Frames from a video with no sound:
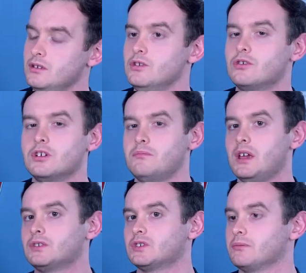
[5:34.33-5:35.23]
You can
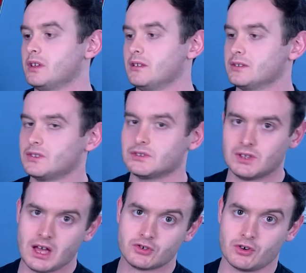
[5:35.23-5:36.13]
make something that's a
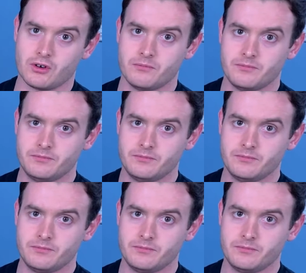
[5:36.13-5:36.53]
slasher.